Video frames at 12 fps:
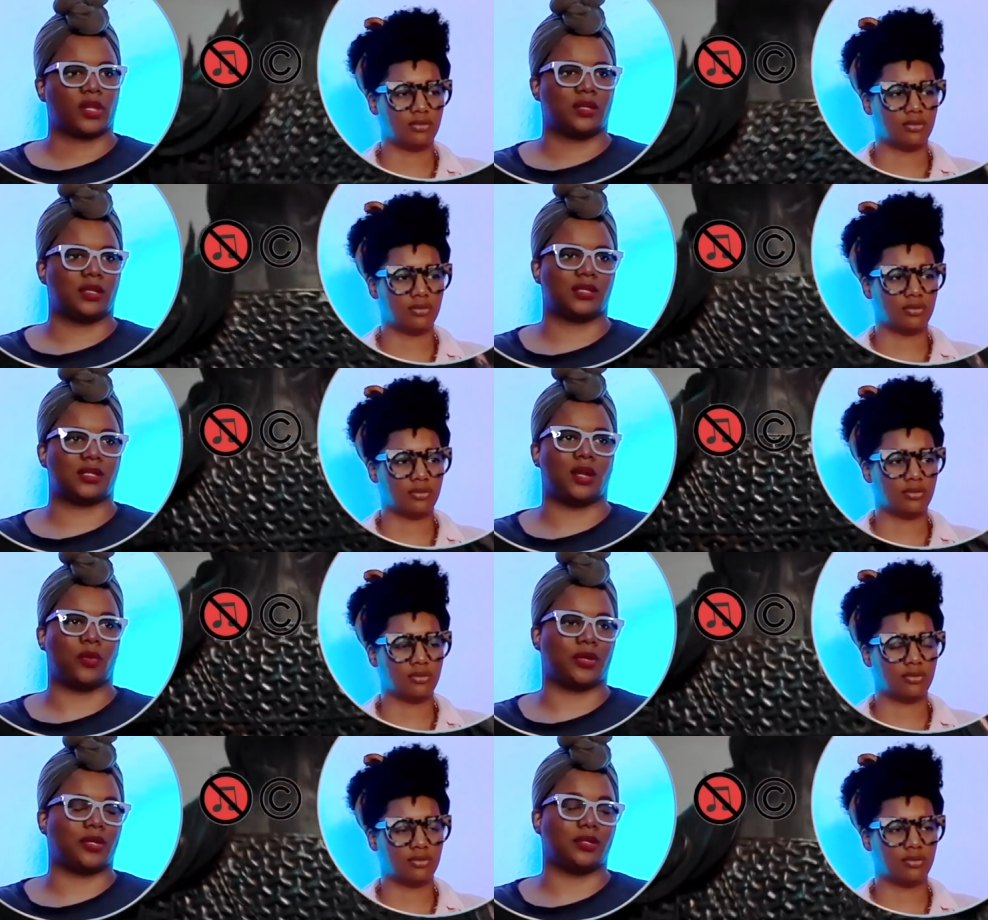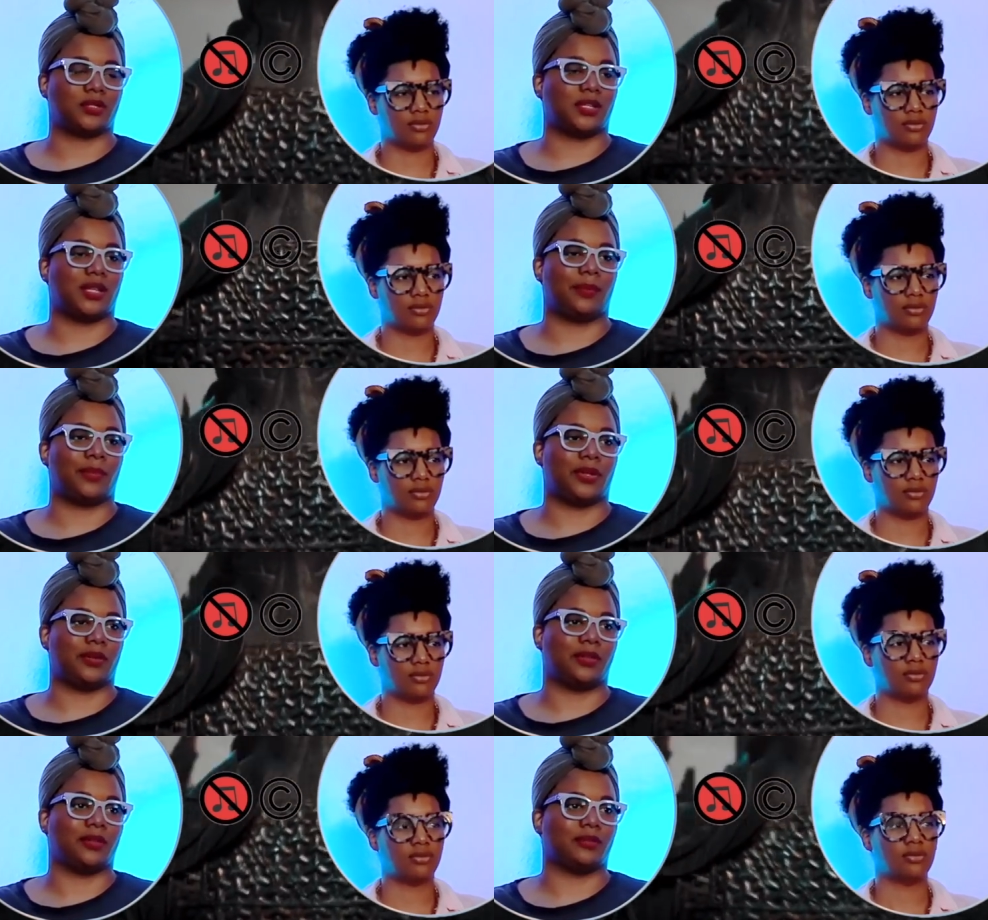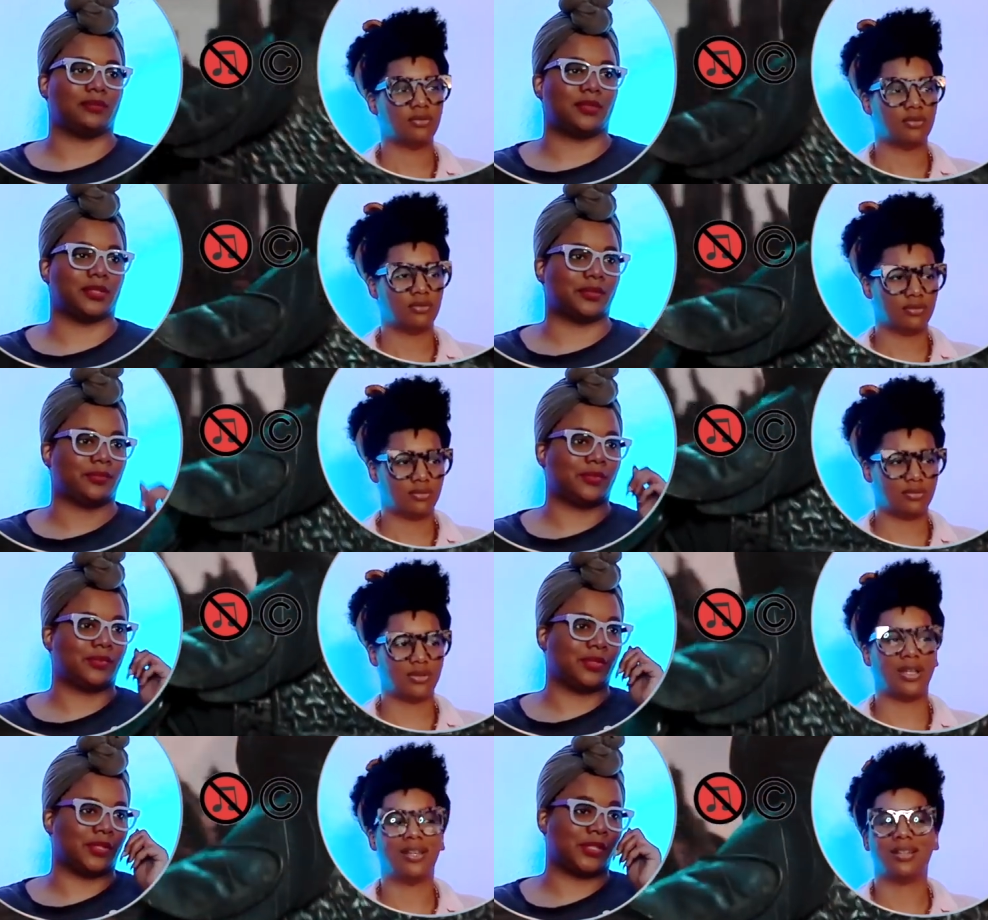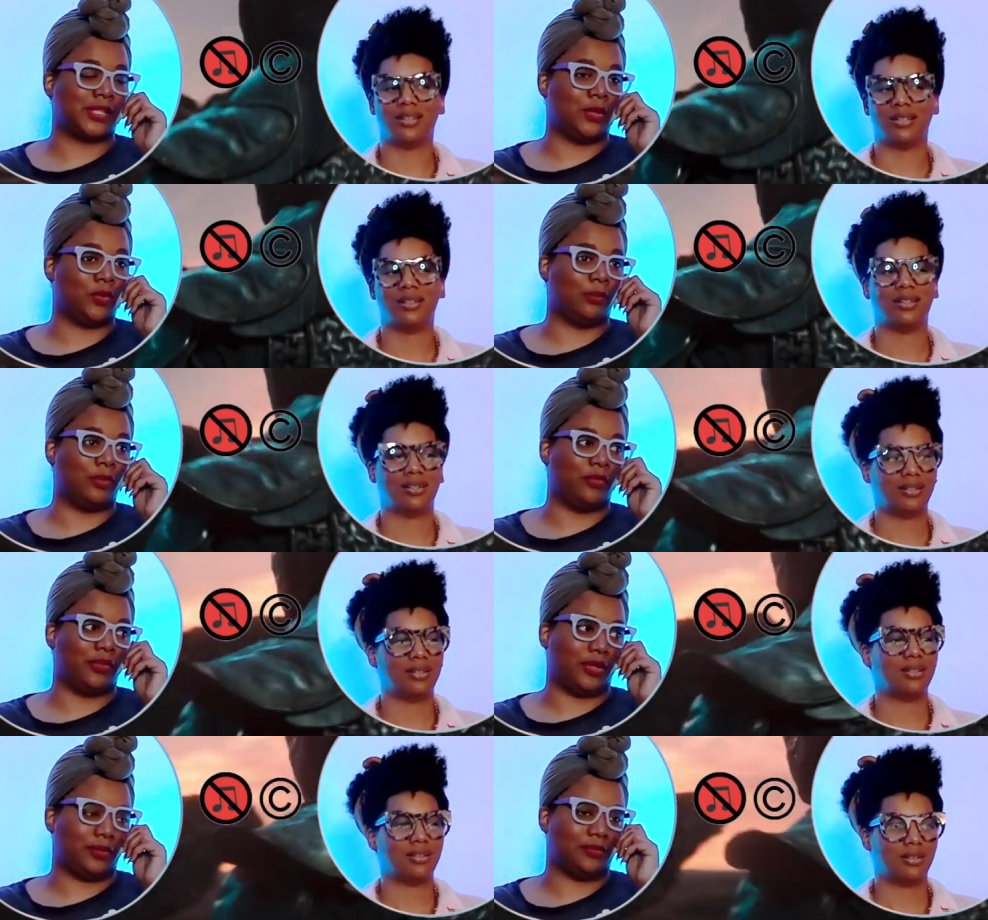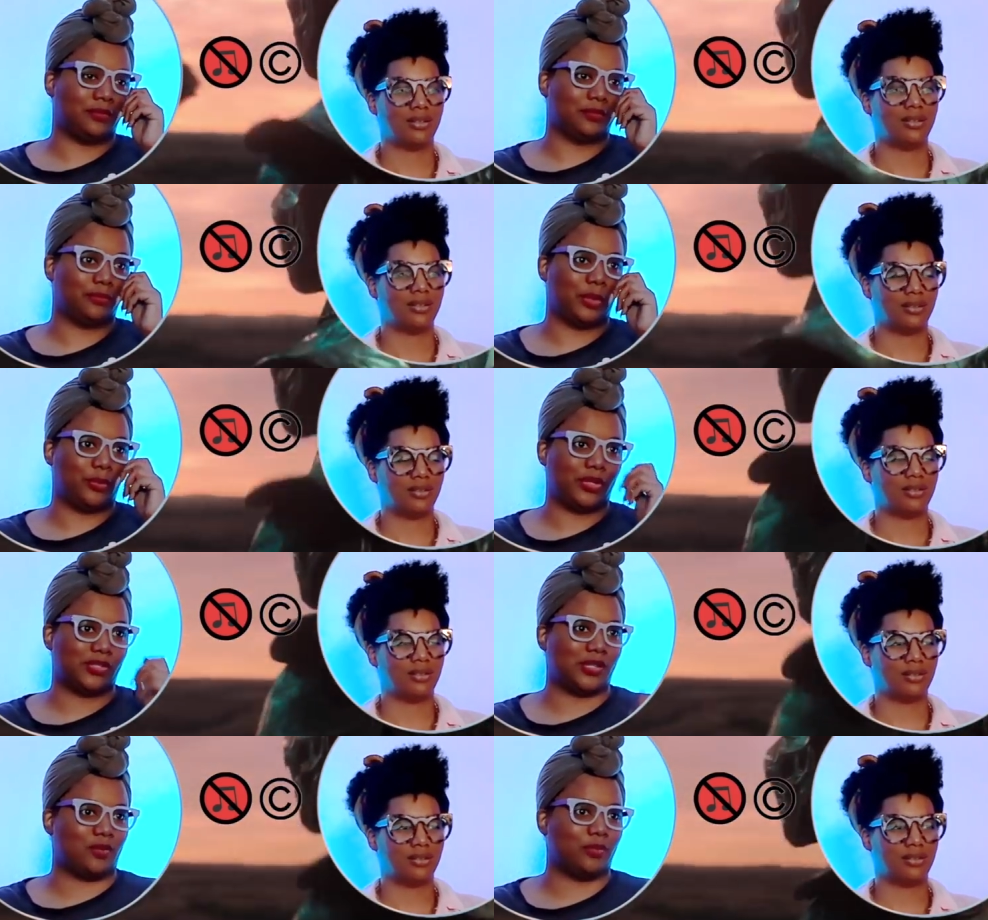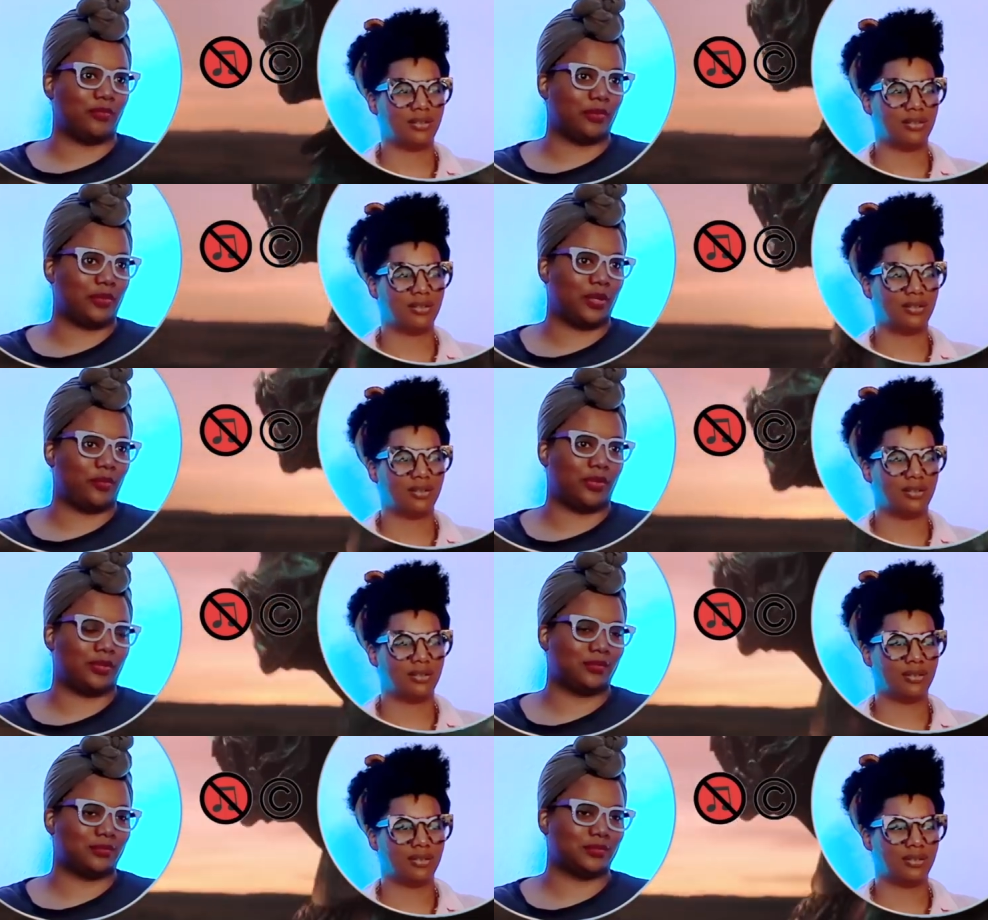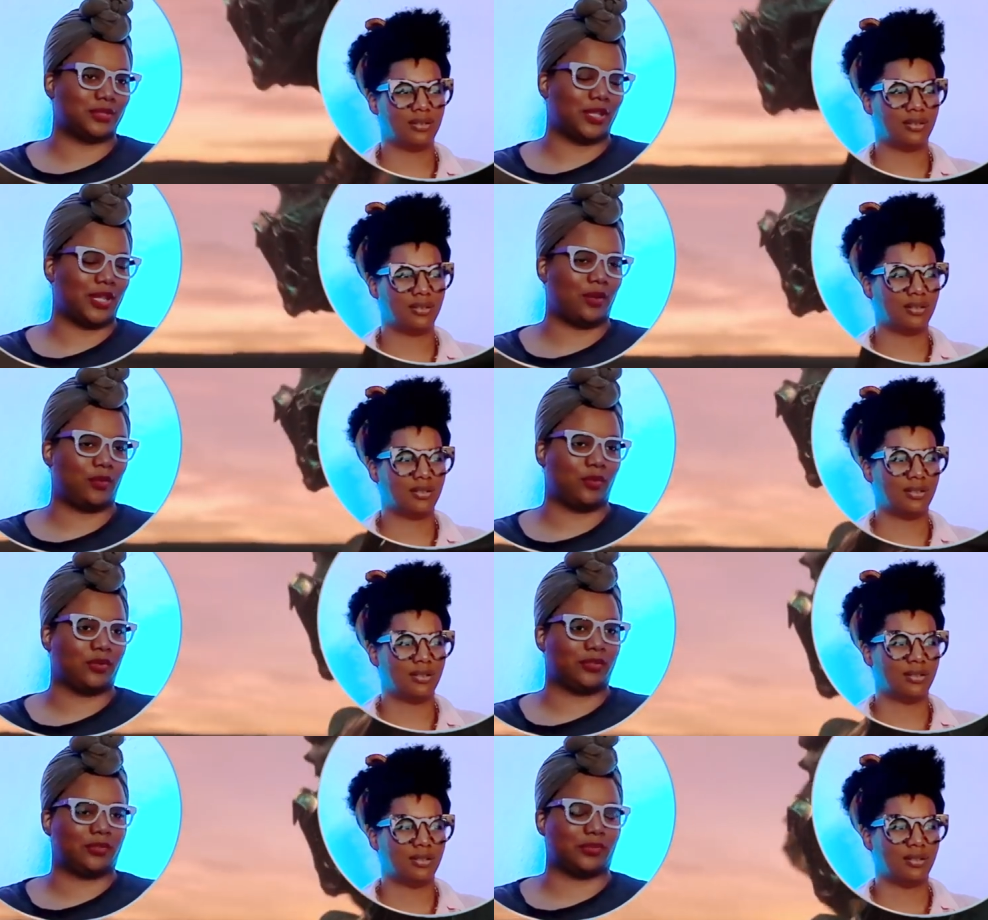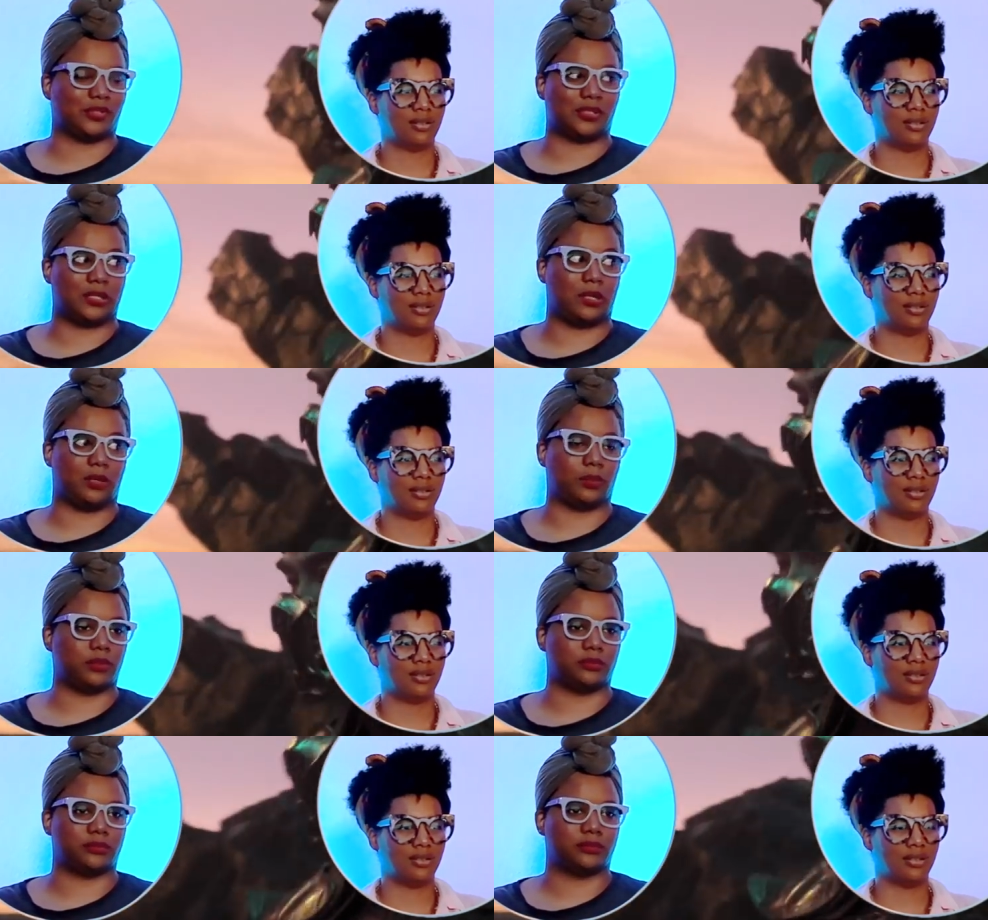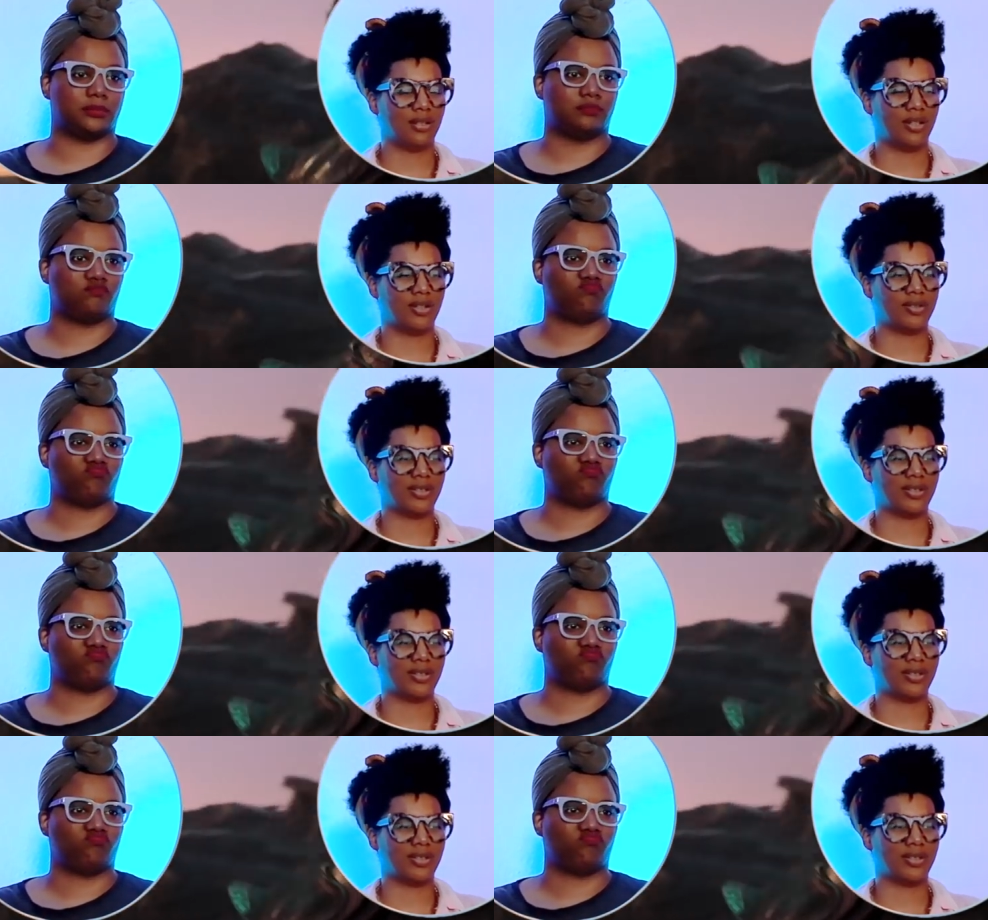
Speaker 1: this already looks a lot better than the, the sequel movie. Remember the sequel movie when they went to the world? It was just terrible. Oh,